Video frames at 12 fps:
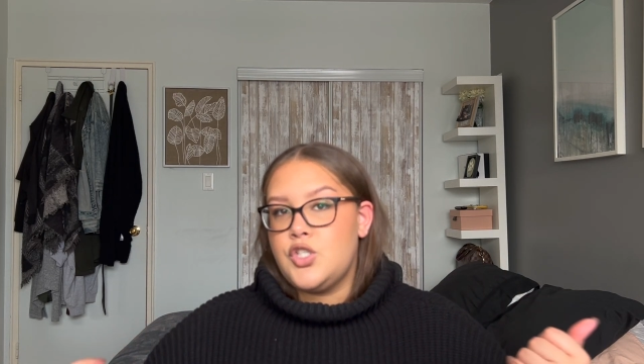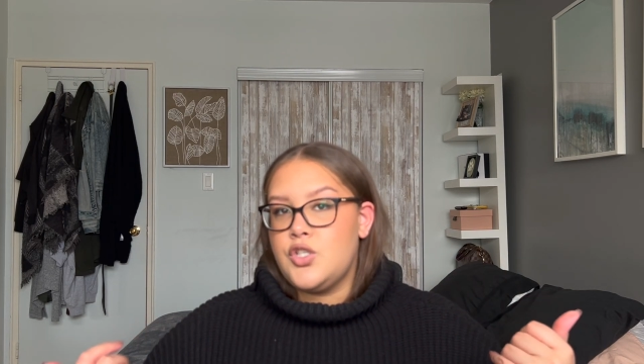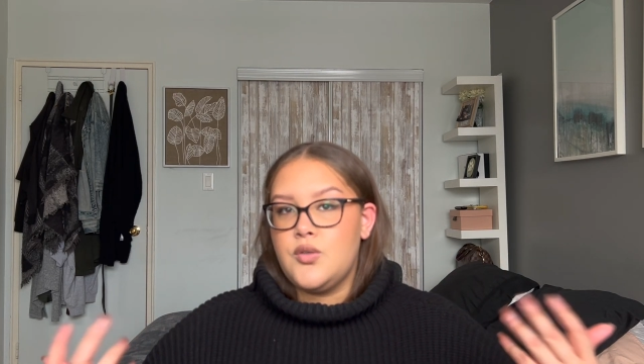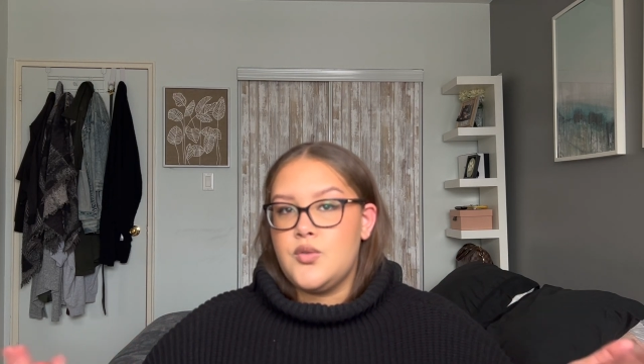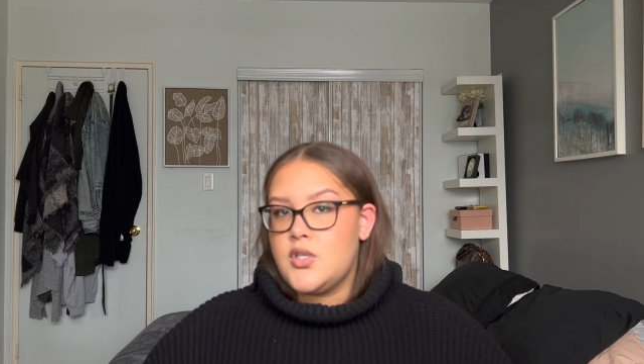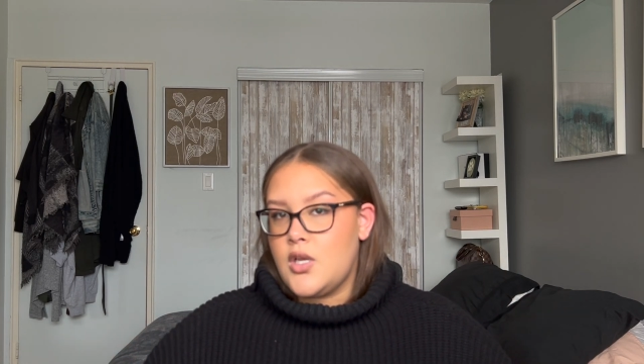
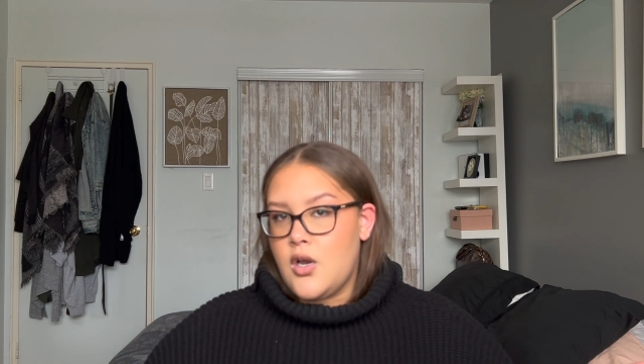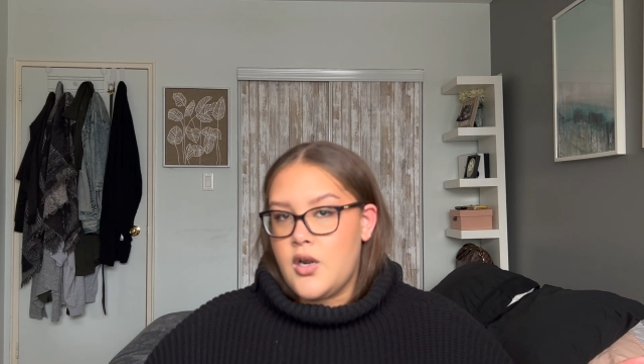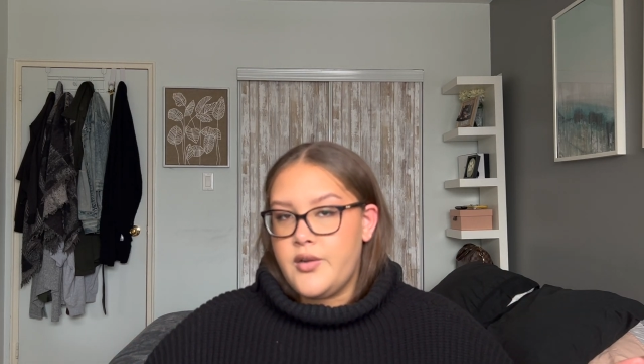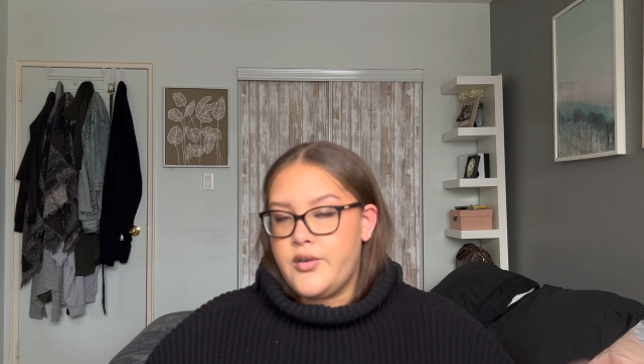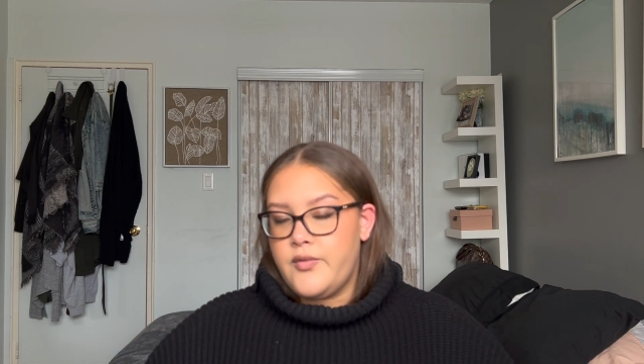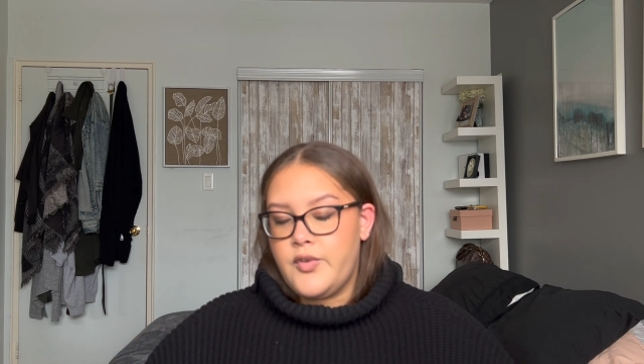use I got
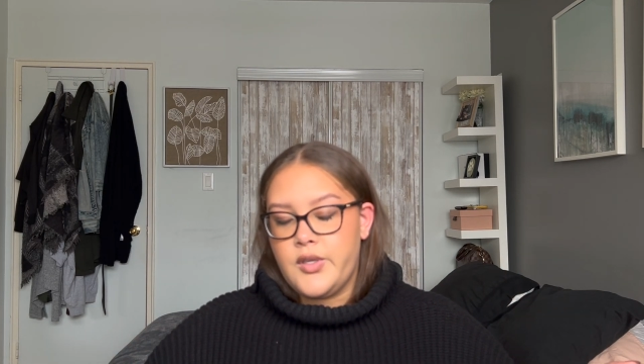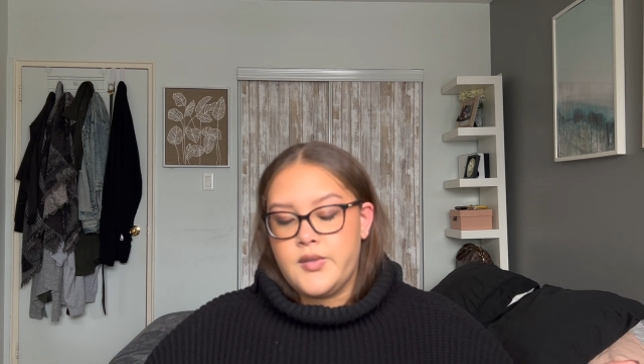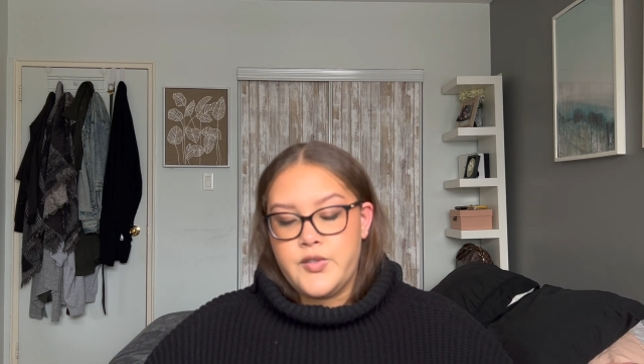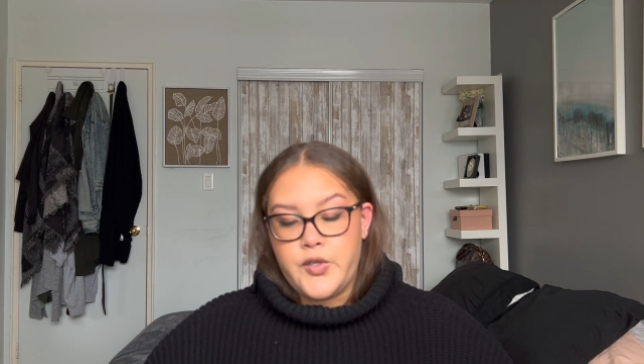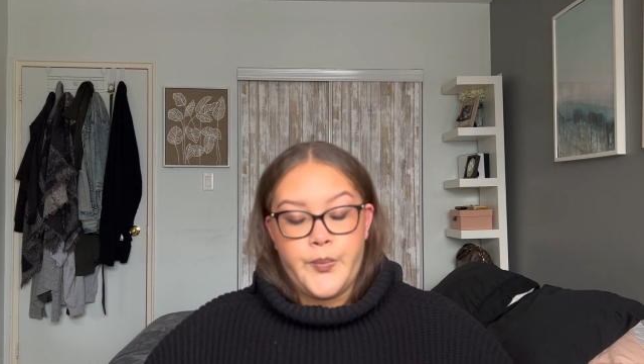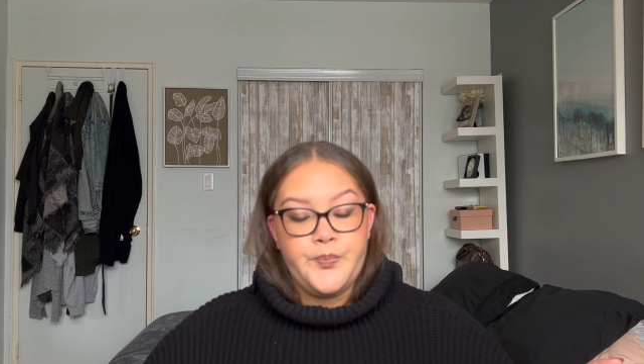out of it.
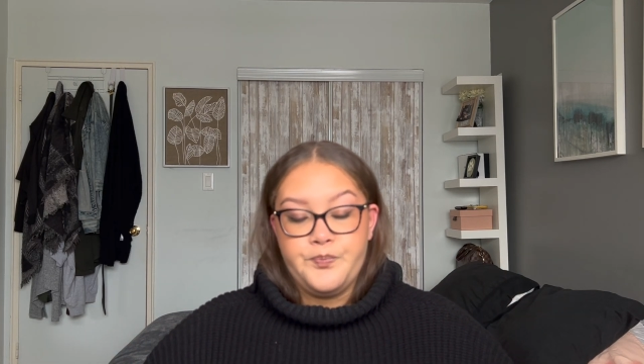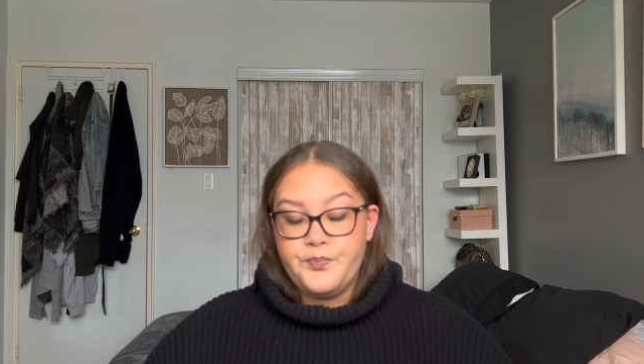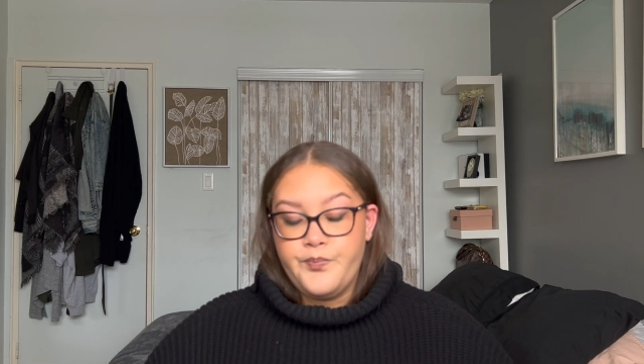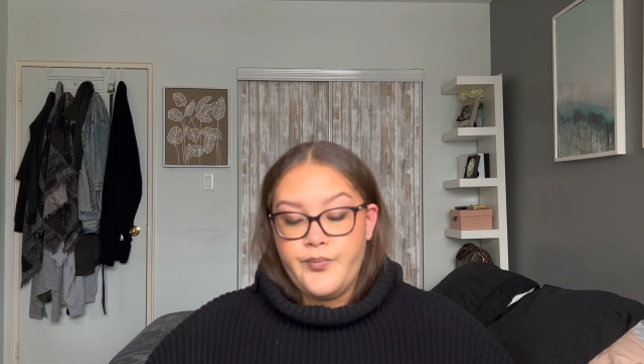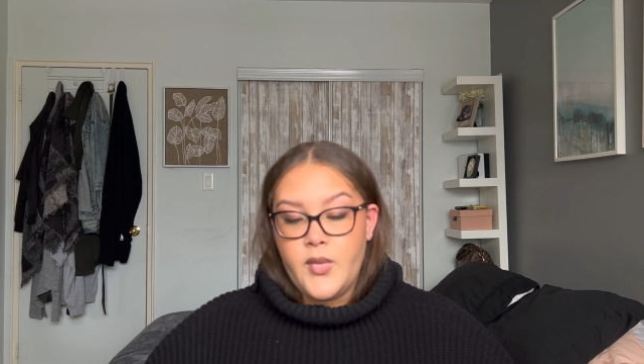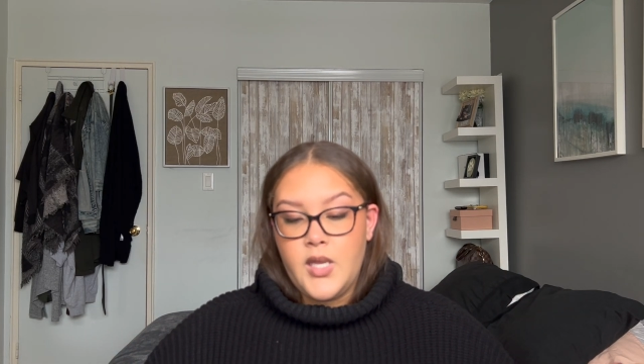So
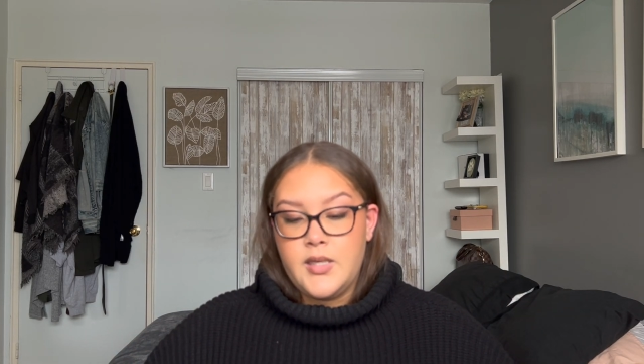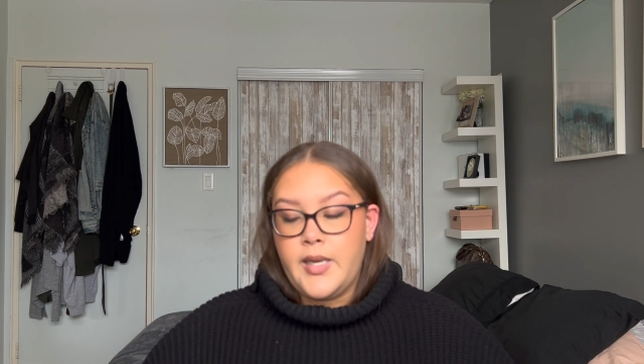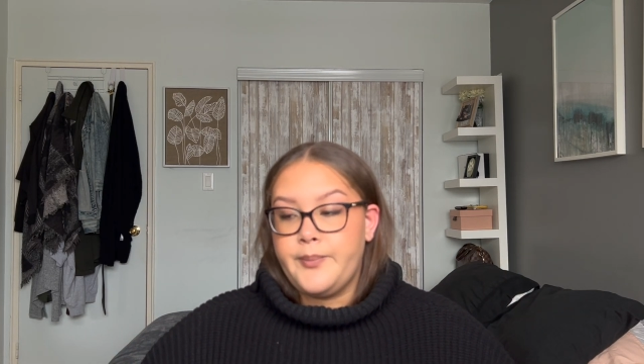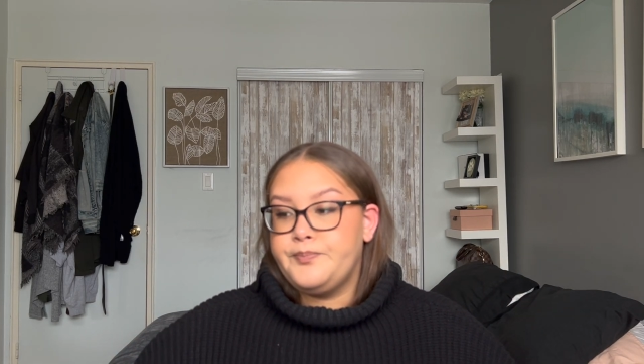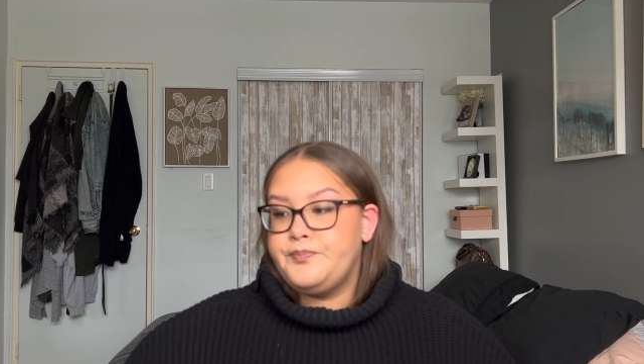yeah.